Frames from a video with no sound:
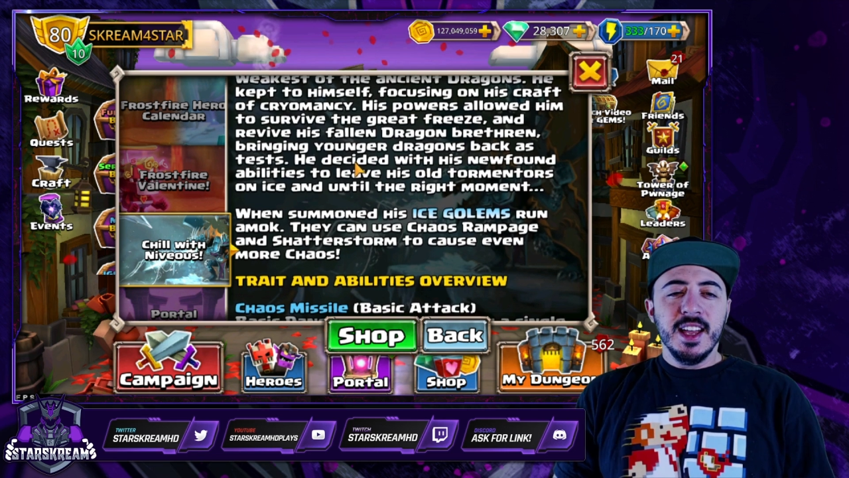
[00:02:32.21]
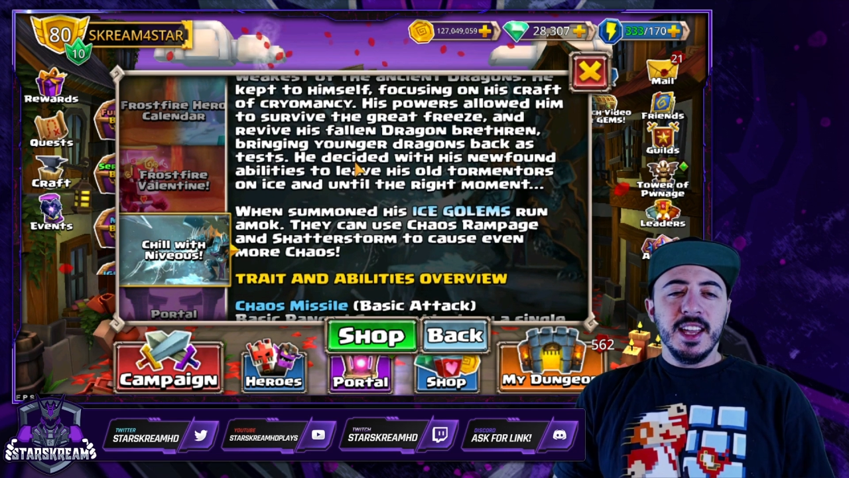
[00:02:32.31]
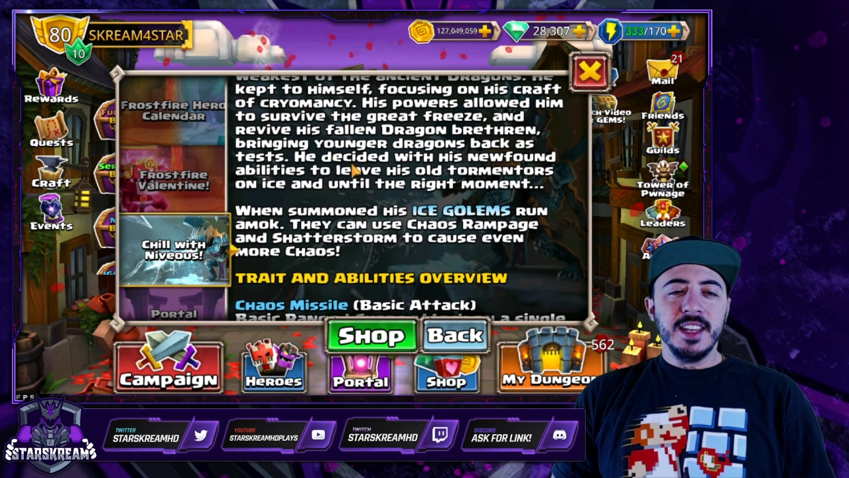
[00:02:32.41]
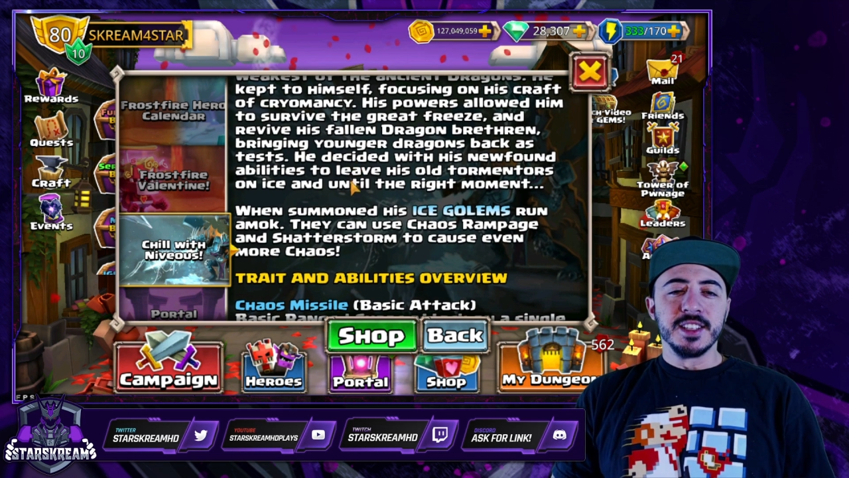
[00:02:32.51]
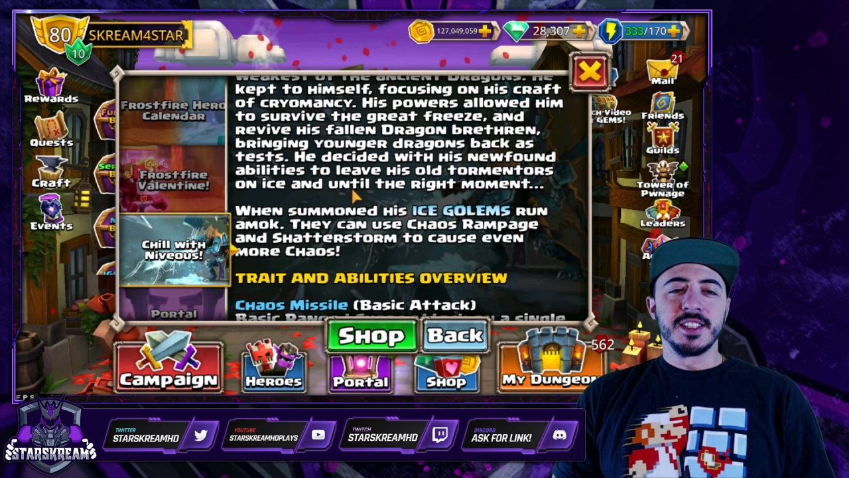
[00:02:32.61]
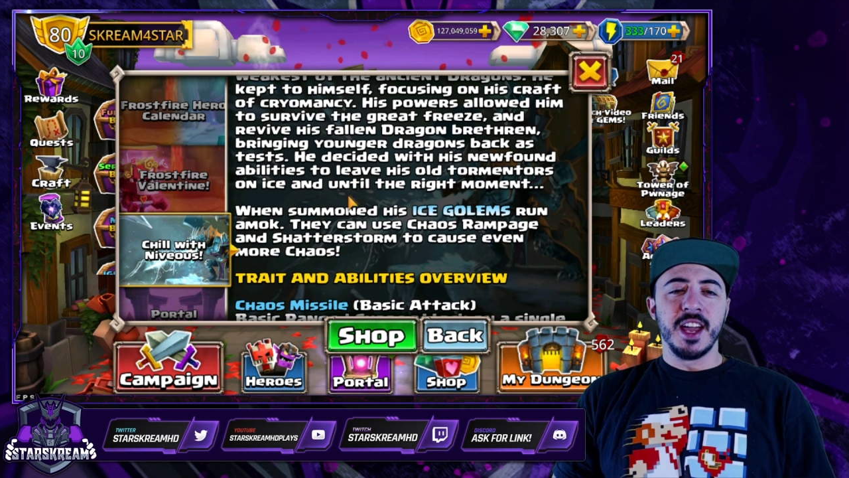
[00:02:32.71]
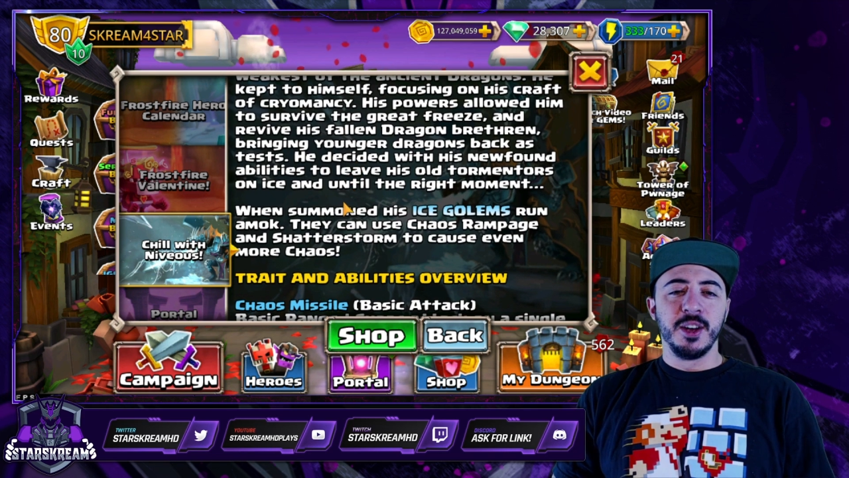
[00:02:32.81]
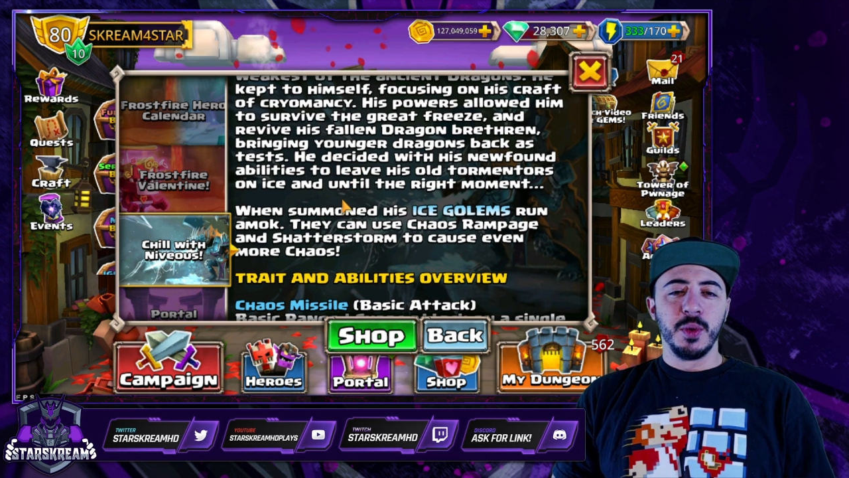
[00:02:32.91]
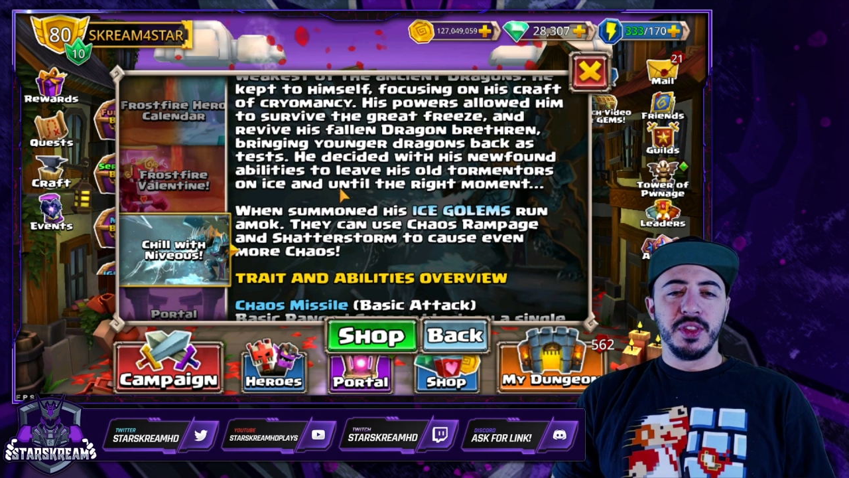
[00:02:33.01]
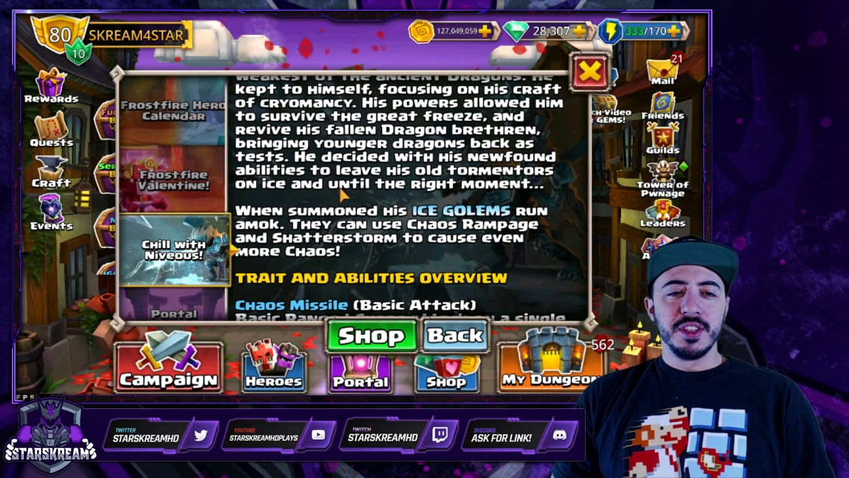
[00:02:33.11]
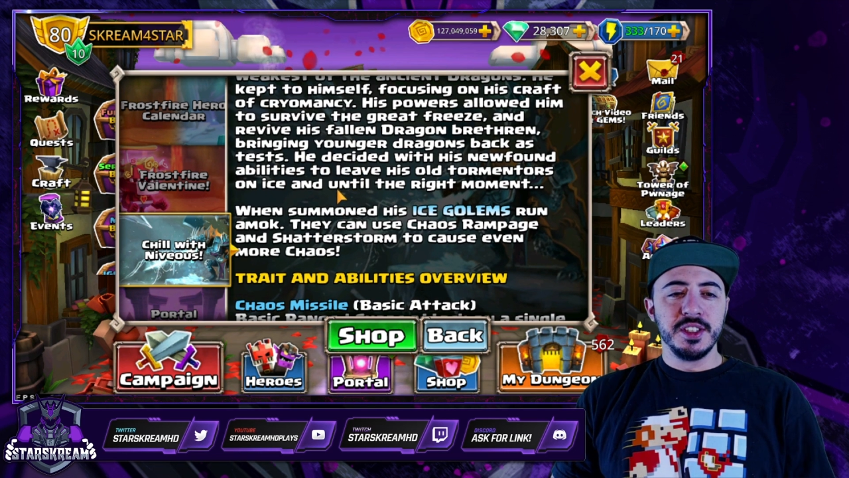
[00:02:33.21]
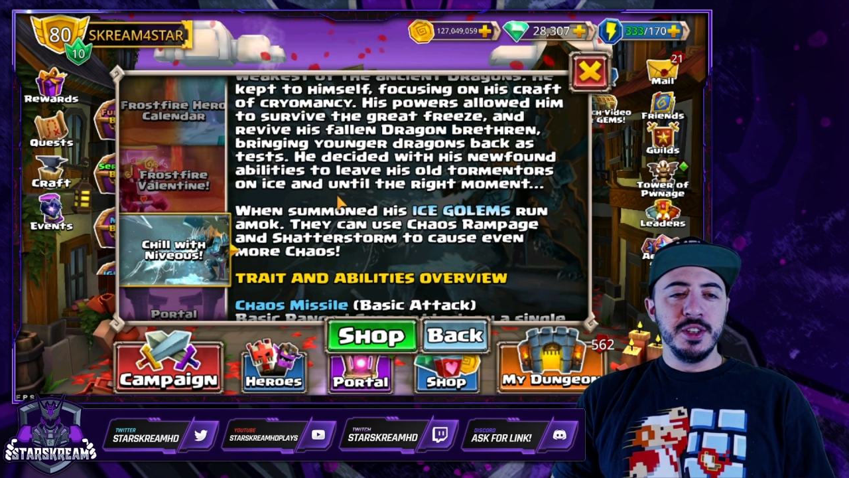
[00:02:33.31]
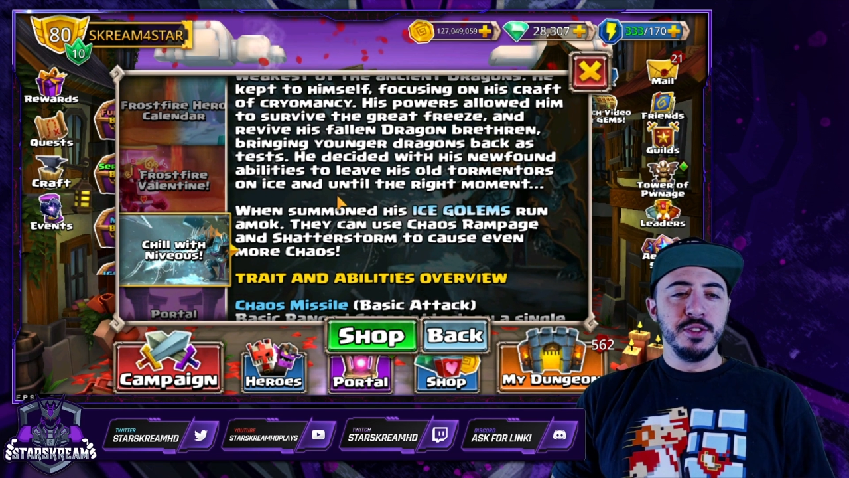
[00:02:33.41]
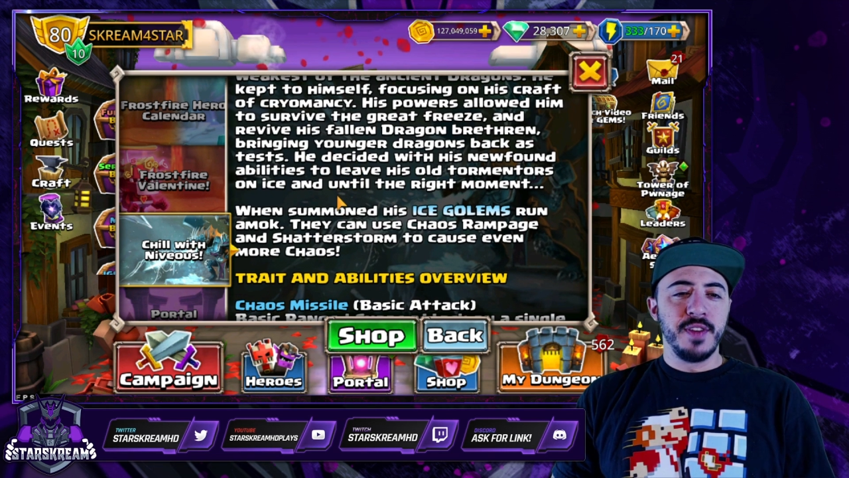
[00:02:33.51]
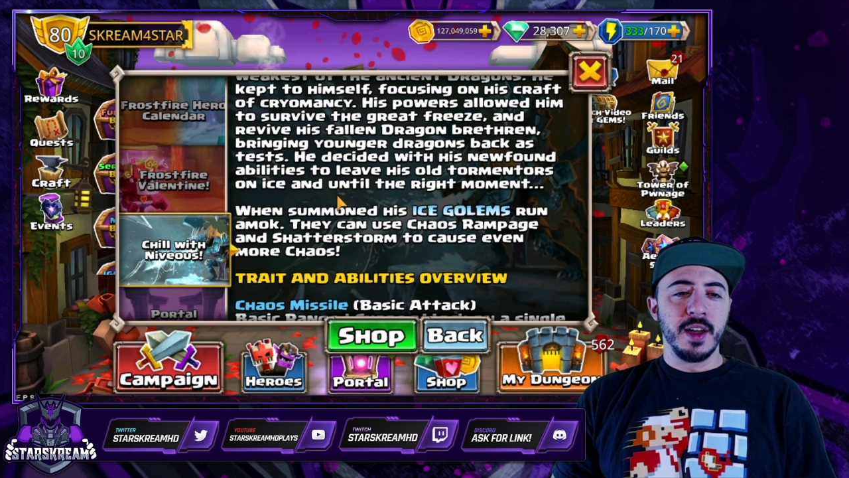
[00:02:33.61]
He decided with his
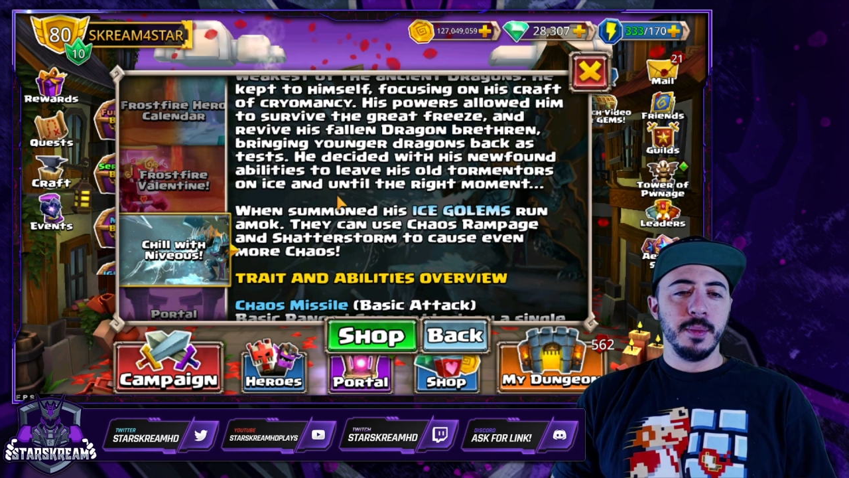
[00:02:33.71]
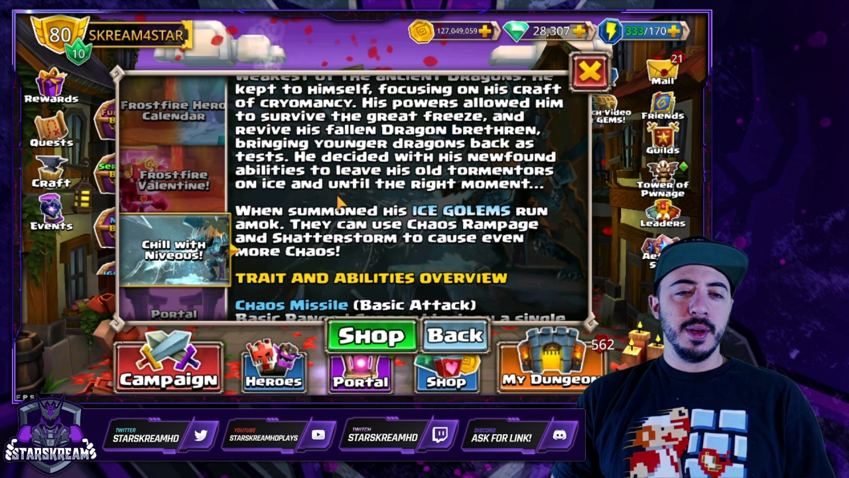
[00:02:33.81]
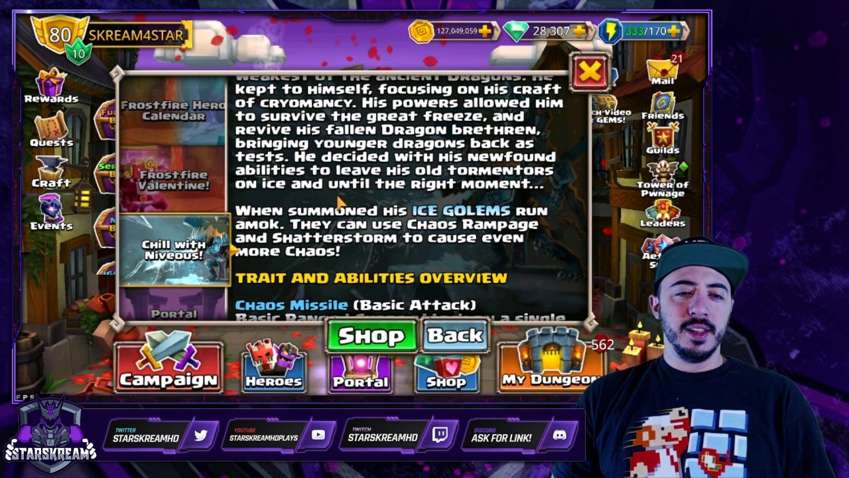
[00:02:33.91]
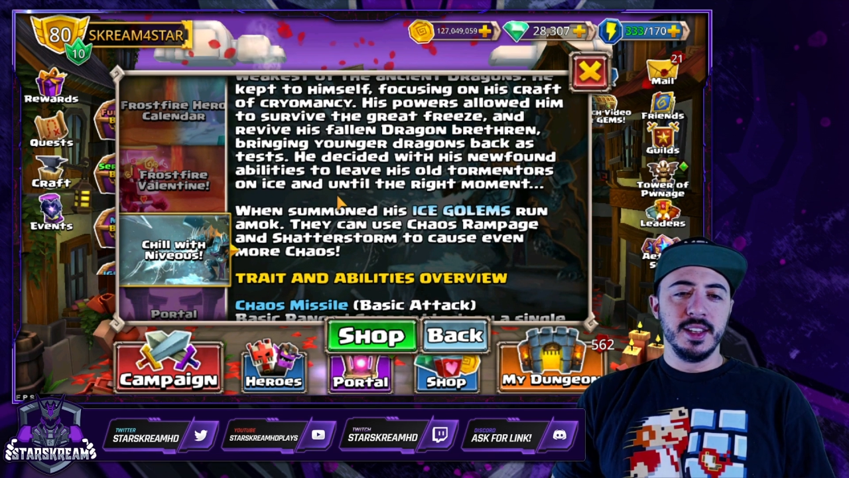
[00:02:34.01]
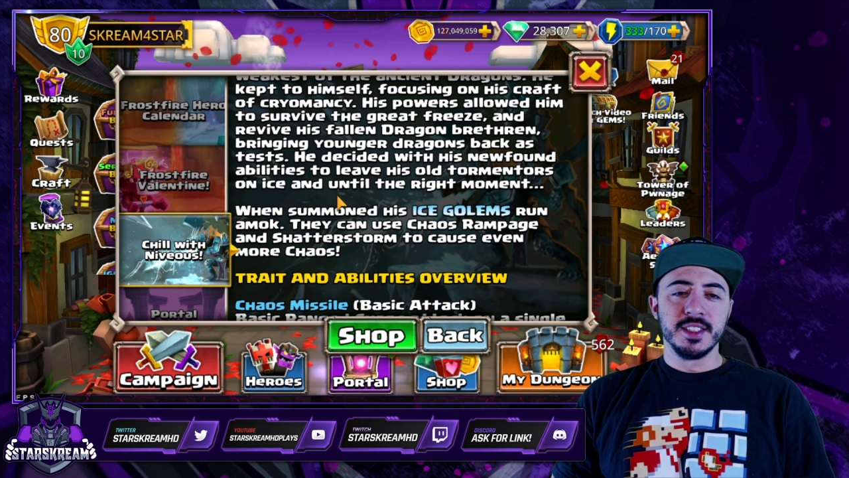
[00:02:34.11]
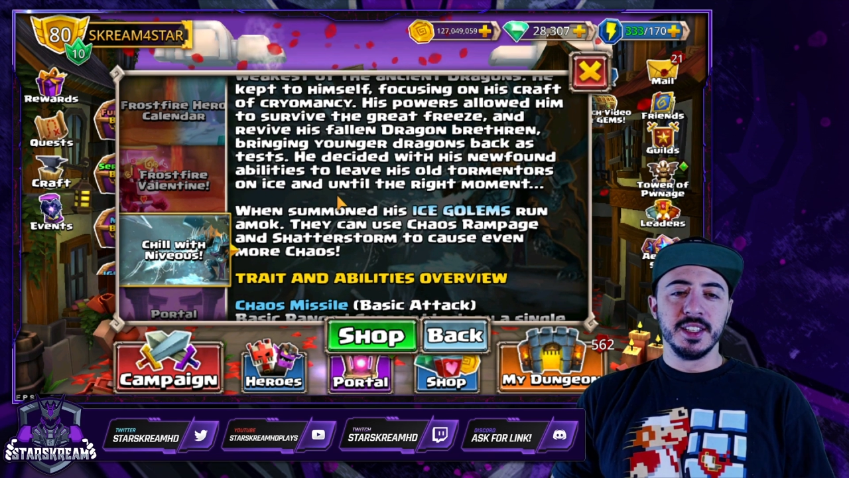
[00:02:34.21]
newfound abilities